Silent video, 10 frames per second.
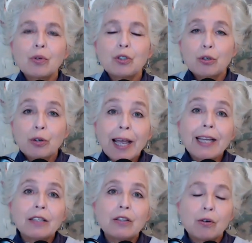would
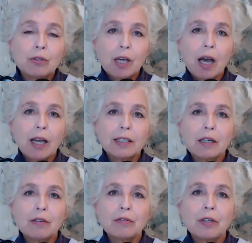create those kind
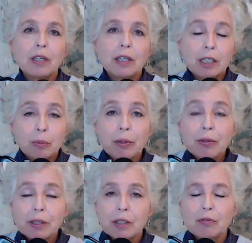of
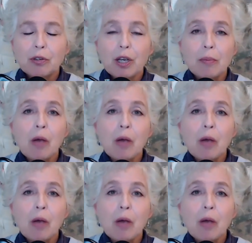experiences for him.